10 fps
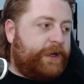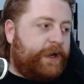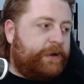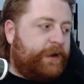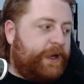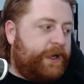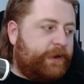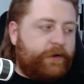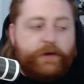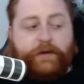not
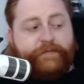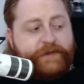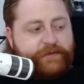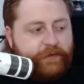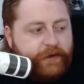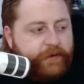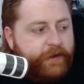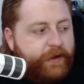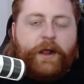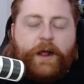heard of this one.
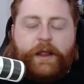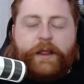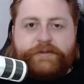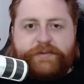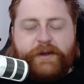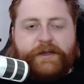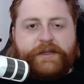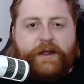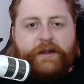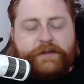I like responded
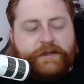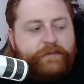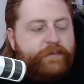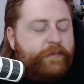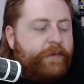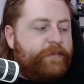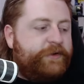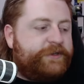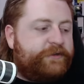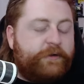to my
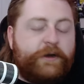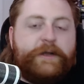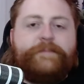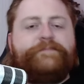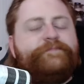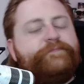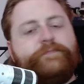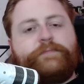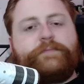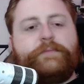boy's story
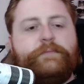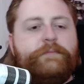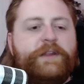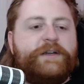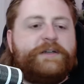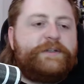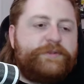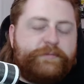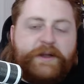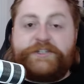because he
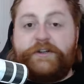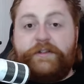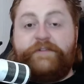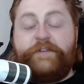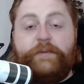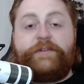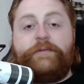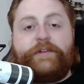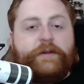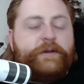was mentioning all the films he
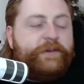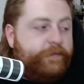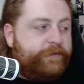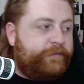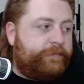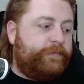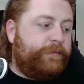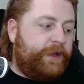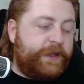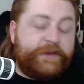was in because he was
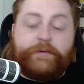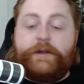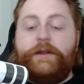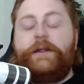in this one.